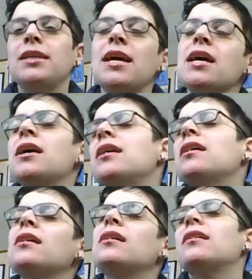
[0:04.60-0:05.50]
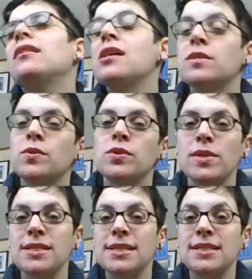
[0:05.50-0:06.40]
Yay! So it's
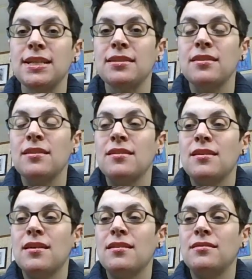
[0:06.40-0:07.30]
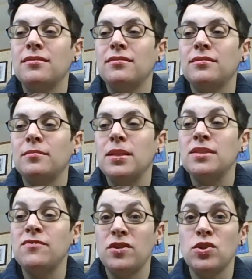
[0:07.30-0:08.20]
2016. Um,
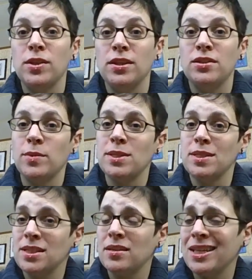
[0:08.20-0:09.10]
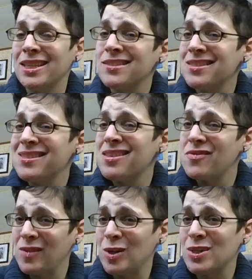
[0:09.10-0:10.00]
it's officially 2016. Like, this is the
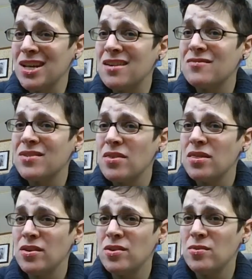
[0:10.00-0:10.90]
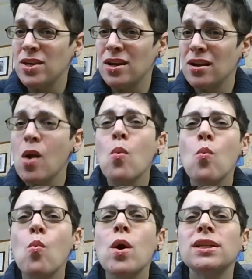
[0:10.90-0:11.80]
first of the new year.
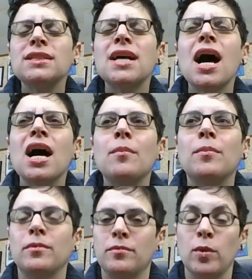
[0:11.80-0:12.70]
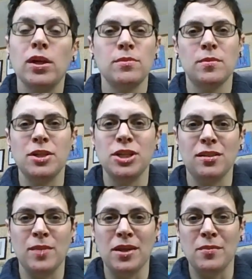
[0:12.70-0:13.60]
What's up? Welcome to my
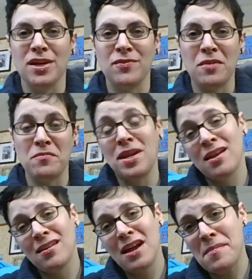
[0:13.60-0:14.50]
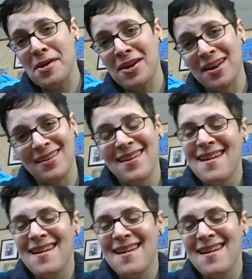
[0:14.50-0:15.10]
channel, by the way. If you haven't been here, I'm Erika.